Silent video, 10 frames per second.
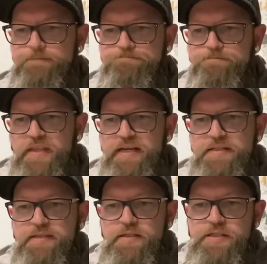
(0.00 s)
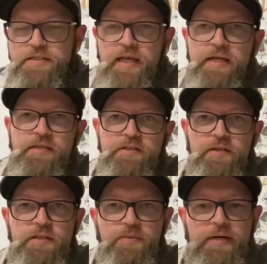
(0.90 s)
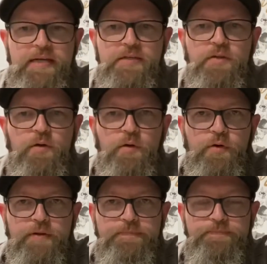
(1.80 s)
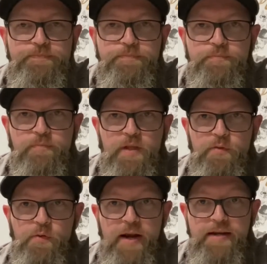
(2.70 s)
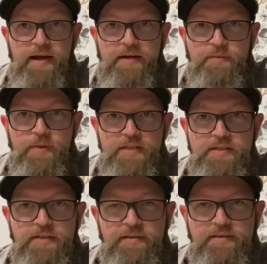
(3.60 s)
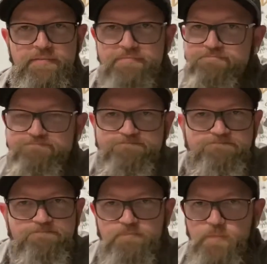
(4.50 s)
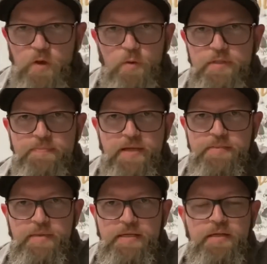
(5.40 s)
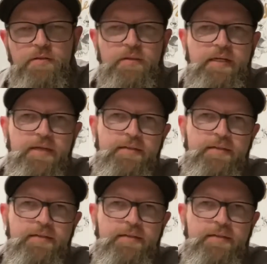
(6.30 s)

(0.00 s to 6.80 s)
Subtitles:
It is delicious. So this one is called Red Nut, which always makes me giggle in a